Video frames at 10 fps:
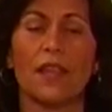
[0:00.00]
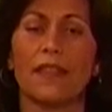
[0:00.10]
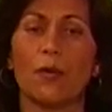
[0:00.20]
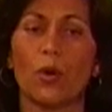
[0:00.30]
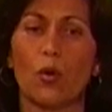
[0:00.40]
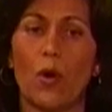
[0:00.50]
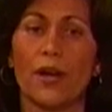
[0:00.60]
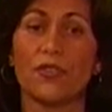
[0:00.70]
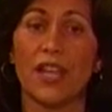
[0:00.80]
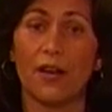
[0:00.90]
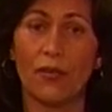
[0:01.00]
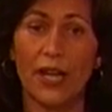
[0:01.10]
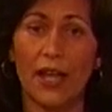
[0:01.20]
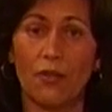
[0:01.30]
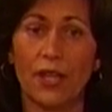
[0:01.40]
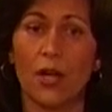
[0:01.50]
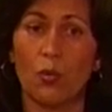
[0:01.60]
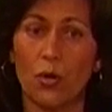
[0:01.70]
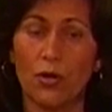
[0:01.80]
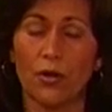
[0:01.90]
that requires every healthcare
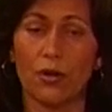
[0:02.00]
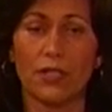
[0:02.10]
worker